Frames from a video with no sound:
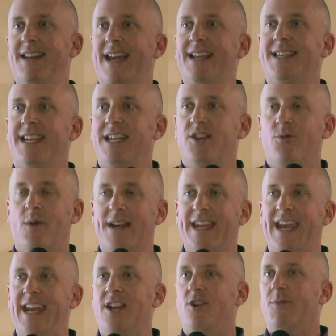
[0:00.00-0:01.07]
in
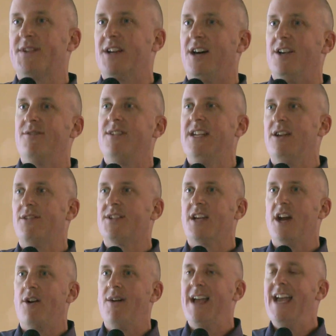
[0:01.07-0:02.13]
1928, almost 100 years
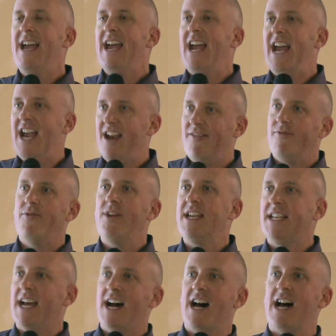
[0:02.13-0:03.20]
ago, every
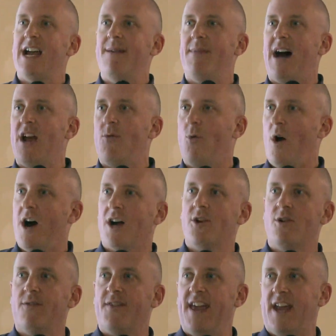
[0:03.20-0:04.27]
time I walk
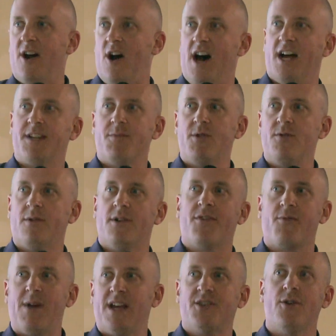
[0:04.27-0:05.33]
over that entrepreneurial
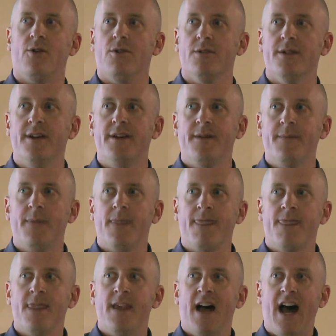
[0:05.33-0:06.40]
threshold,
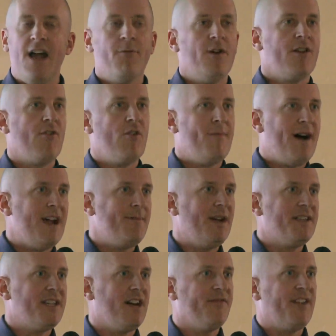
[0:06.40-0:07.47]
I want to remind
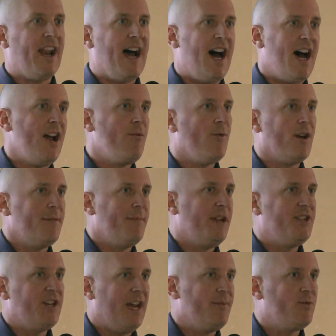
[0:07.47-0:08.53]
myself that I want to be
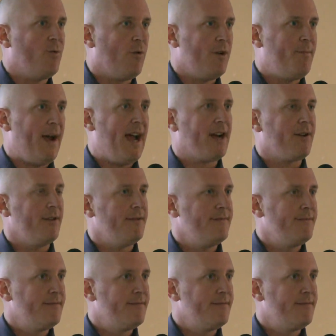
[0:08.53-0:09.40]
James Ward Packard.